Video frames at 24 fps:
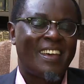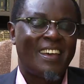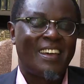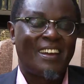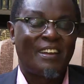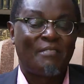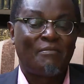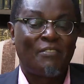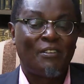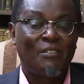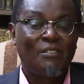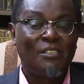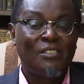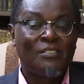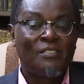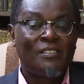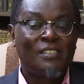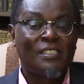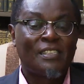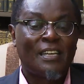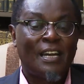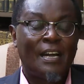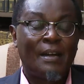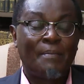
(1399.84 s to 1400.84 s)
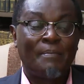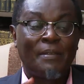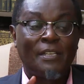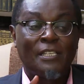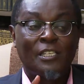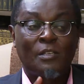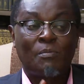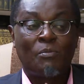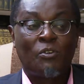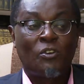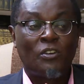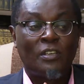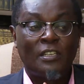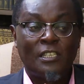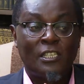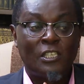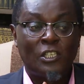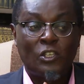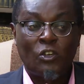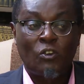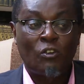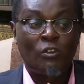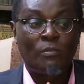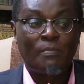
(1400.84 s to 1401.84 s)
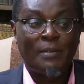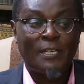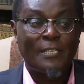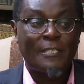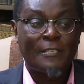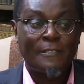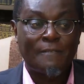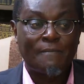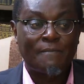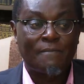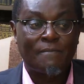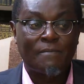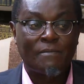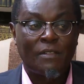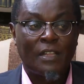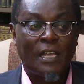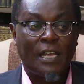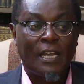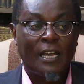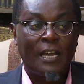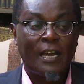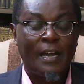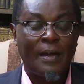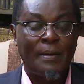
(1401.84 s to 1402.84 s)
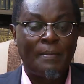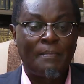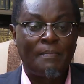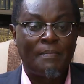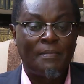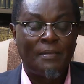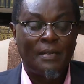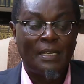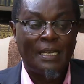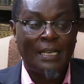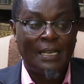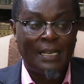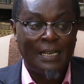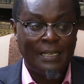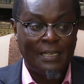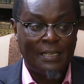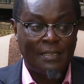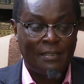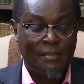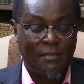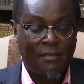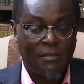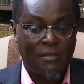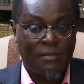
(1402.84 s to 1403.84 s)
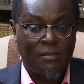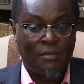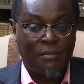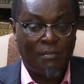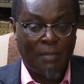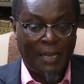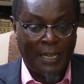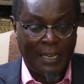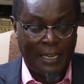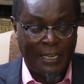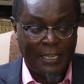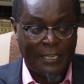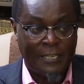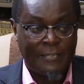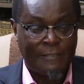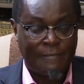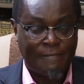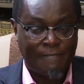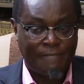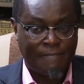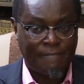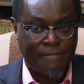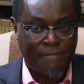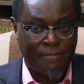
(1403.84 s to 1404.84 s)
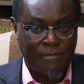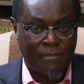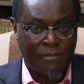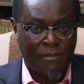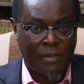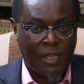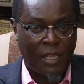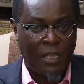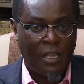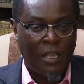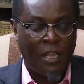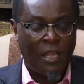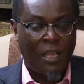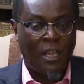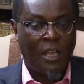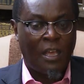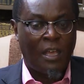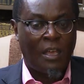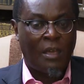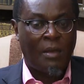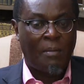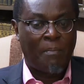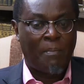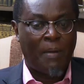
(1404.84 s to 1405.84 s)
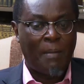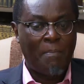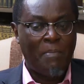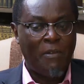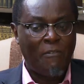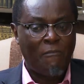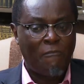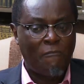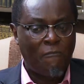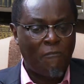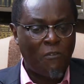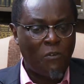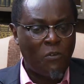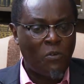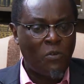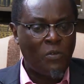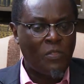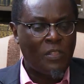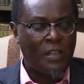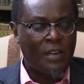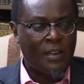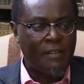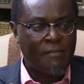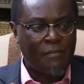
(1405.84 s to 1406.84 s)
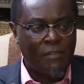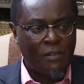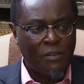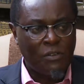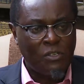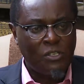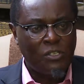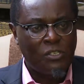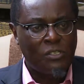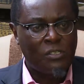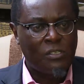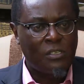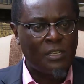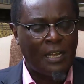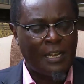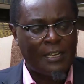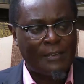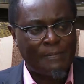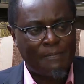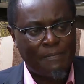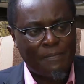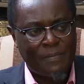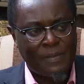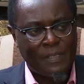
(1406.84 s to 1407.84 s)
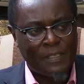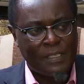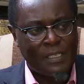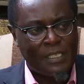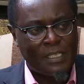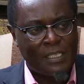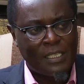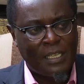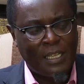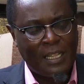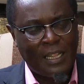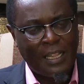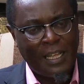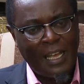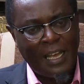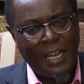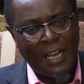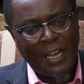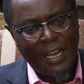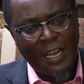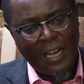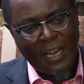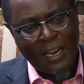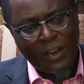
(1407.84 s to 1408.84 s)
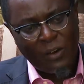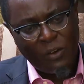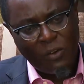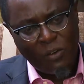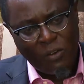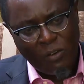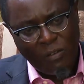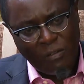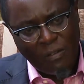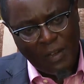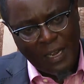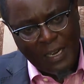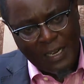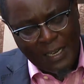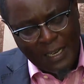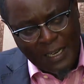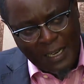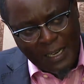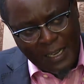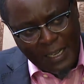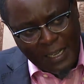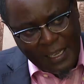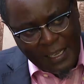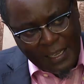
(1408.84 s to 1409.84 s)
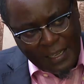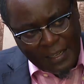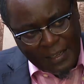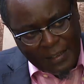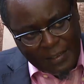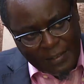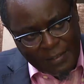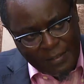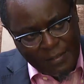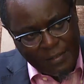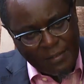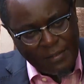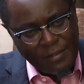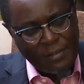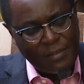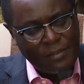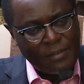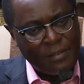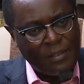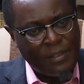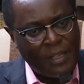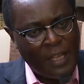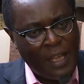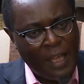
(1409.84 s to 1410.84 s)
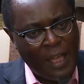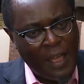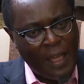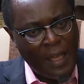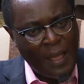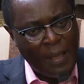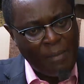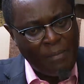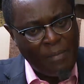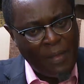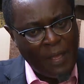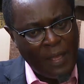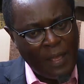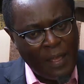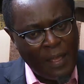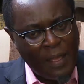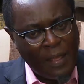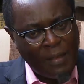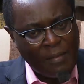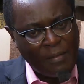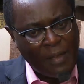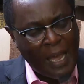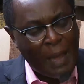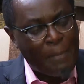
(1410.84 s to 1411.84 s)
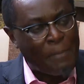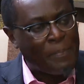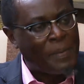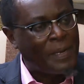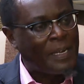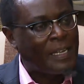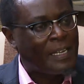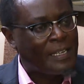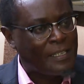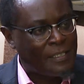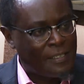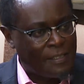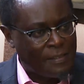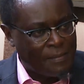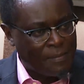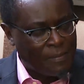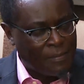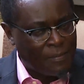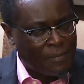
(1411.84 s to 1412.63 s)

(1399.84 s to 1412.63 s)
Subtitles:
Revolutions come in small installments. They come little by little. But before the revolution happens, there are a lot of underlying happenings.